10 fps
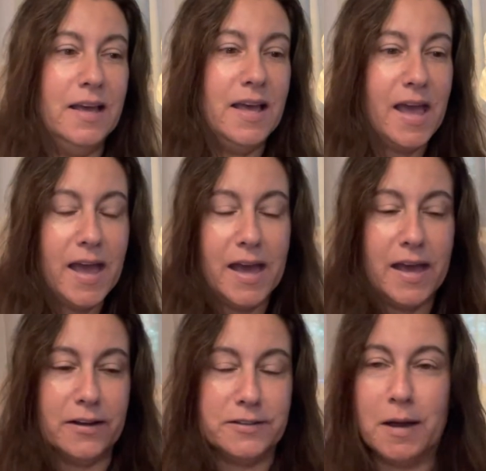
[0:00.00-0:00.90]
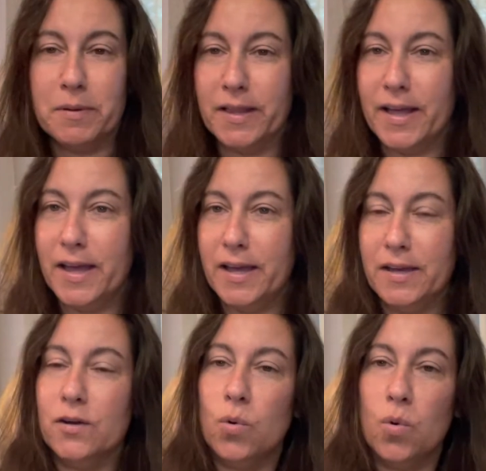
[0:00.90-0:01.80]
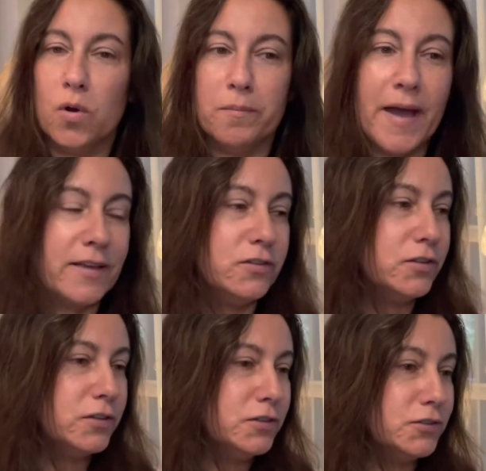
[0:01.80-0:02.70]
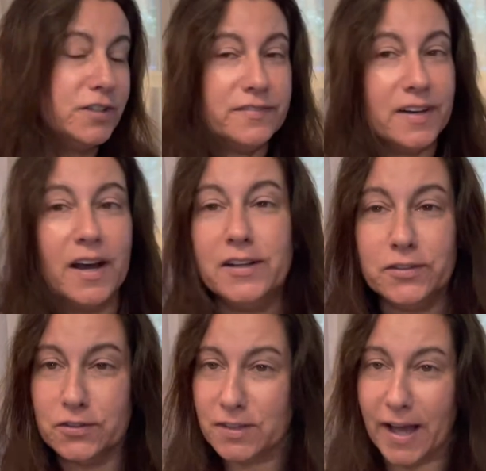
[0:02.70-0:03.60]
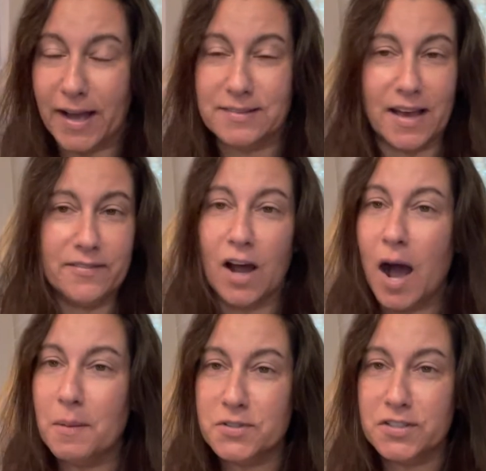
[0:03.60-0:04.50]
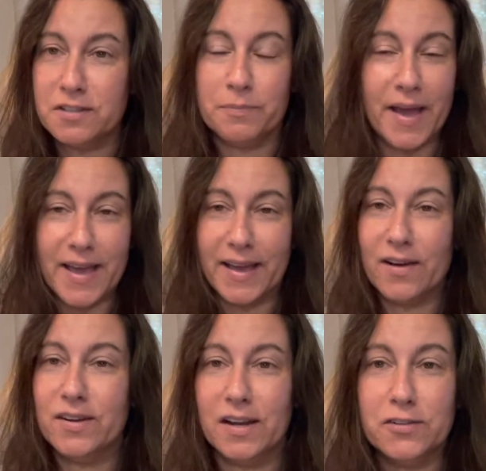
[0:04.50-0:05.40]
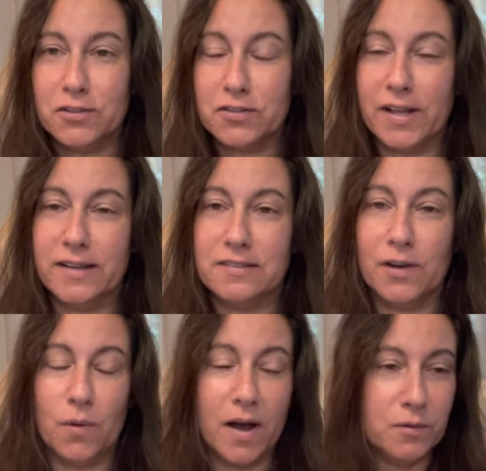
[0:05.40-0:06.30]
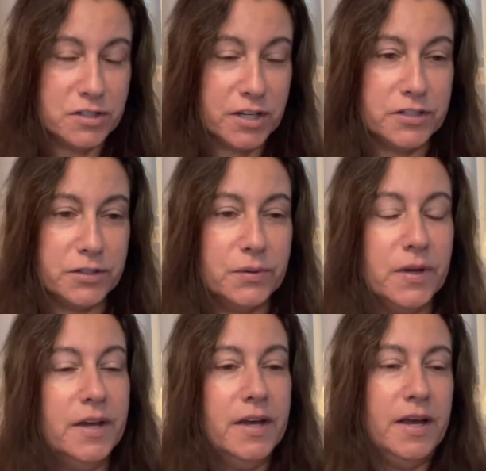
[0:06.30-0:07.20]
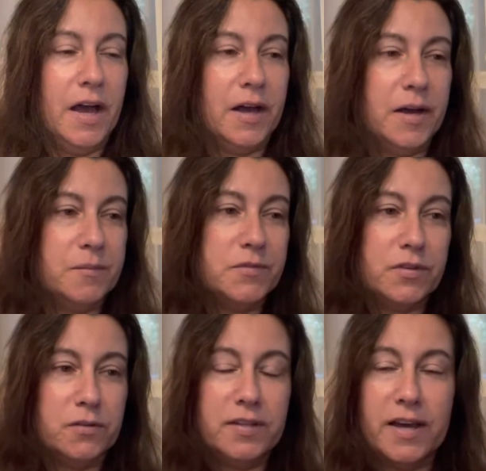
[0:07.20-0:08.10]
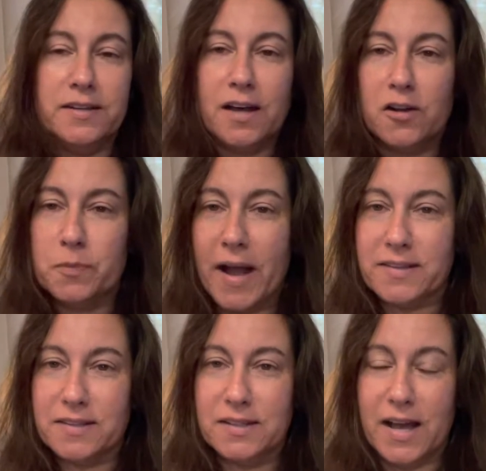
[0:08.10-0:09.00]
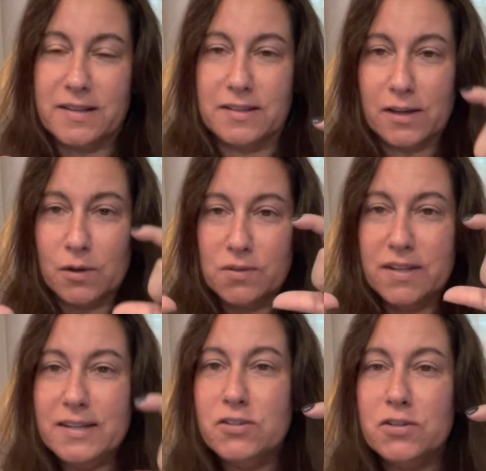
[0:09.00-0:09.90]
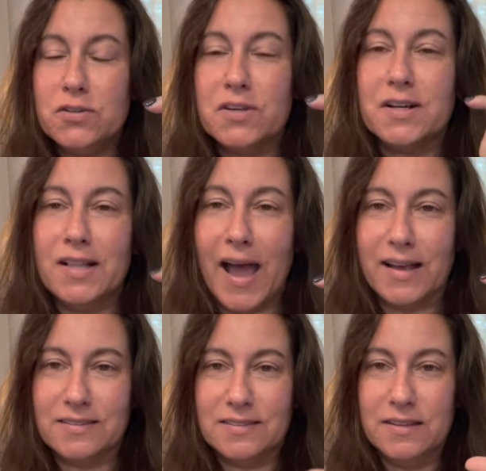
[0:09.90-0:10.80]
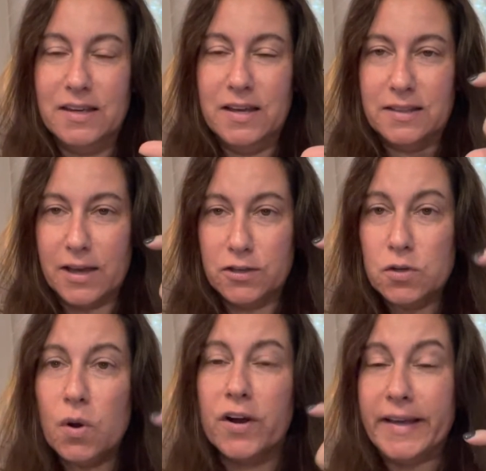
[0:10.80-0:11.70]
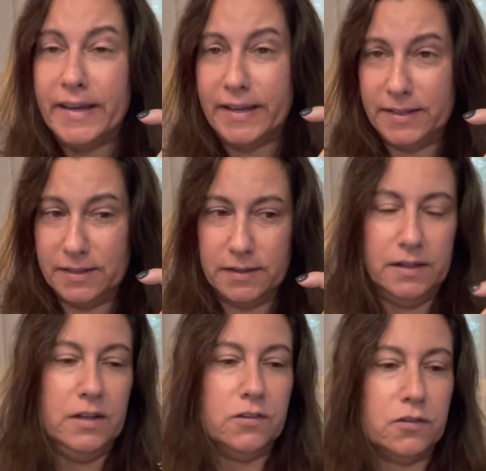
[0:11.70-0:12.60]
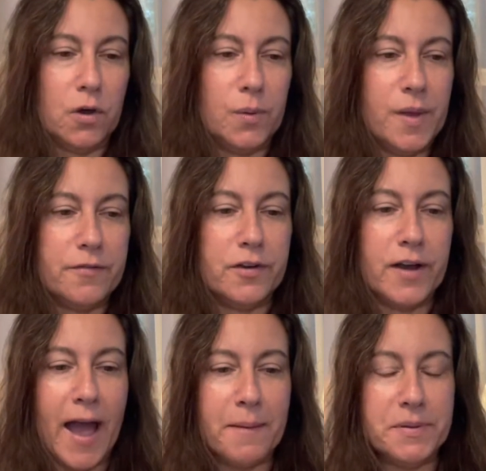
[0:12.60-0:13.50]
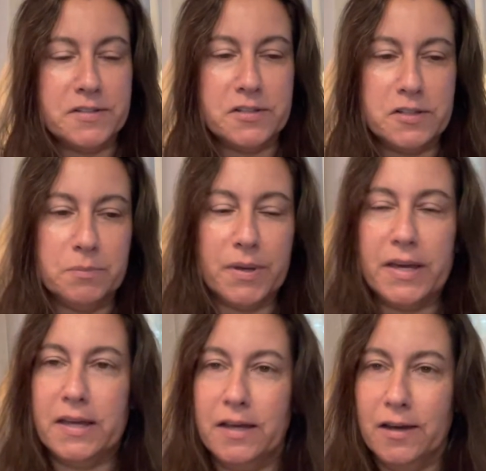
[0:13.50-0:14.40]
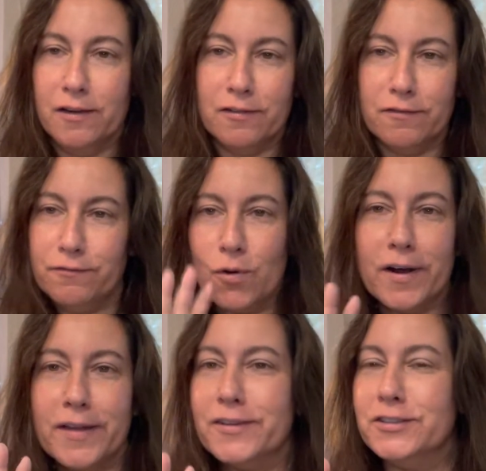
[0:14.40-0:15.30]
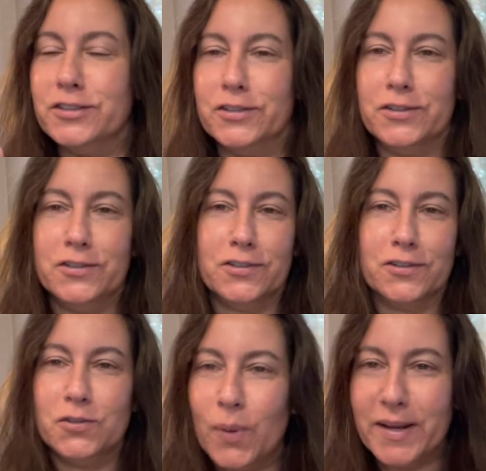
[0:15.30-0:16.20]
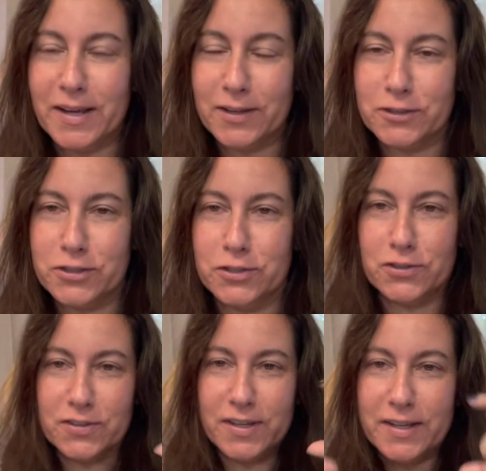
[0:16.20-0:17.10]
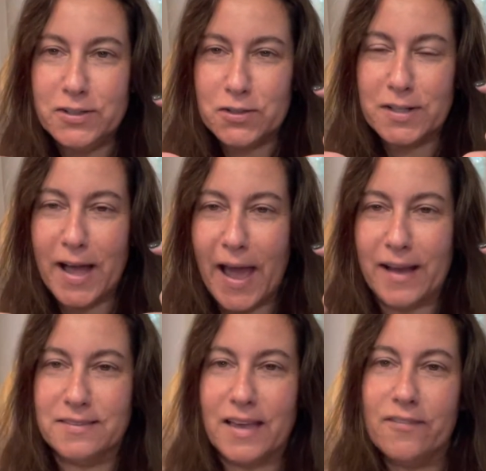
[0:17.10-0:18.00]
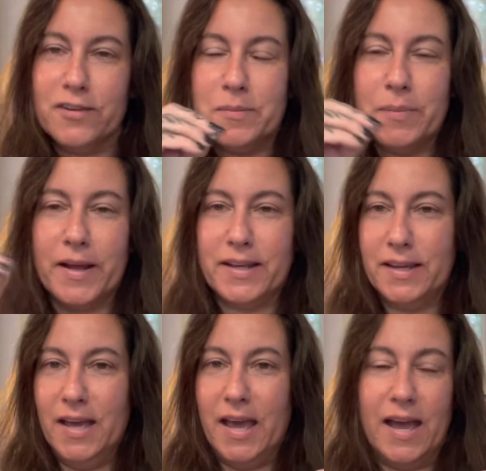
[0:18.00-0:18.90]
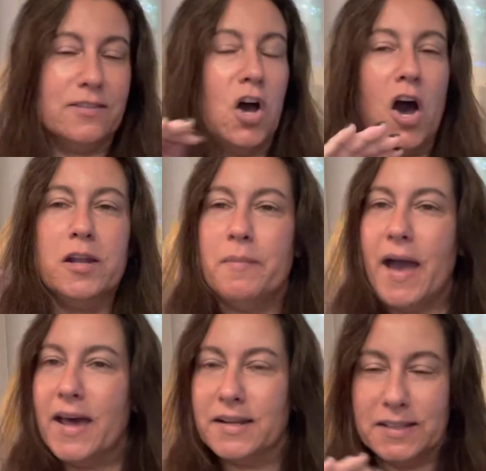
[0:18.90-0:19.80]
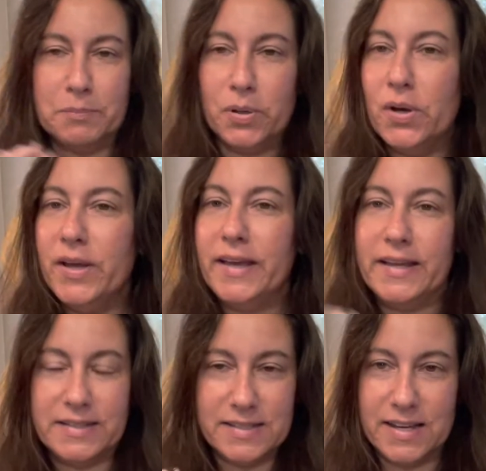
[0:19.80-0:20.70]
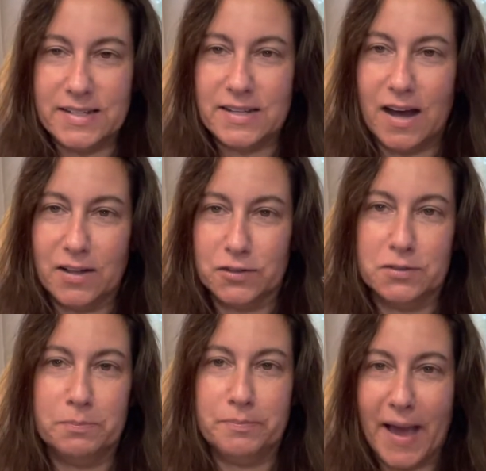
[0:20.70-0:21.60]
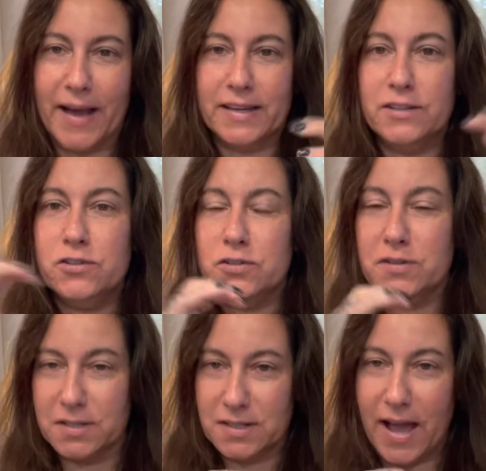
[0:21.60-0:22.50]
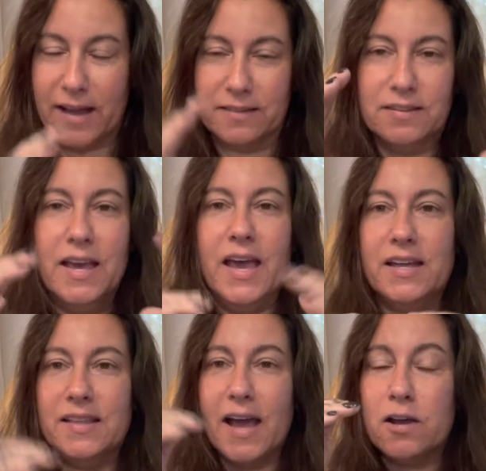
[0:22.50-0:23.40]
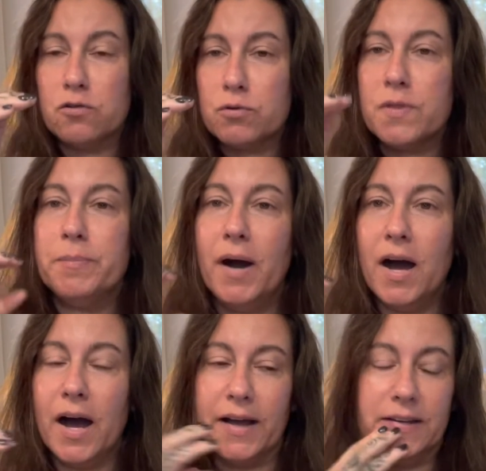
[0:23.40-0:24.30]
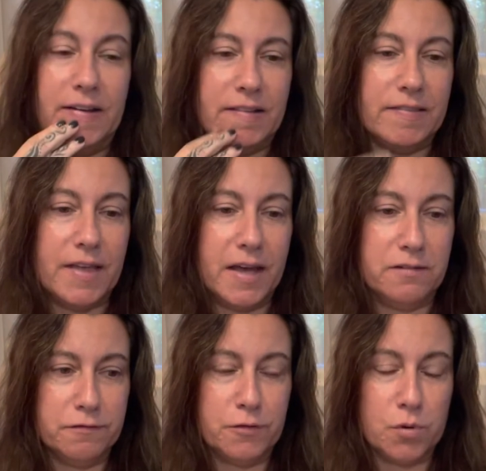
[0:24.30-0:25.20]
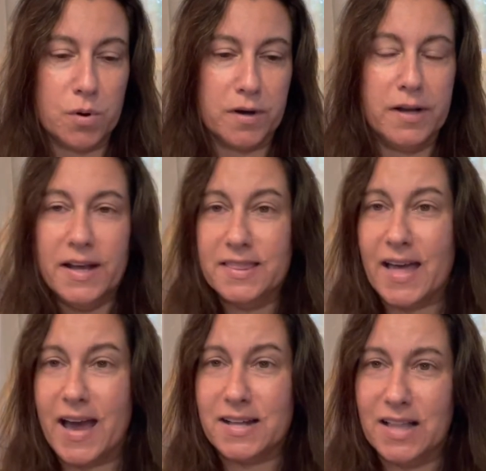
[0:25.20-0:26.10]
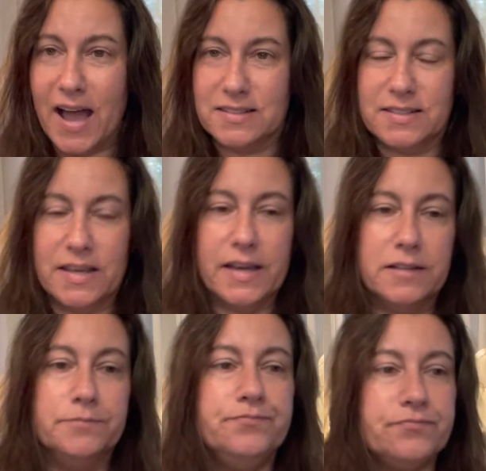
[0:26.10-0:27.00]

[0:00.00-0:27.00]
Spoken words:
A or AA or Masters or even Hunter's class, I have an option of paying out in Hunter's class if I want, which I do. So $10 back to class, it goes into the class that you are in. So if there happens to be 4 other shooters or 20 other shooters in your class, everybody has automatically put in $10 back into the class. And that grew the pot then for that class. And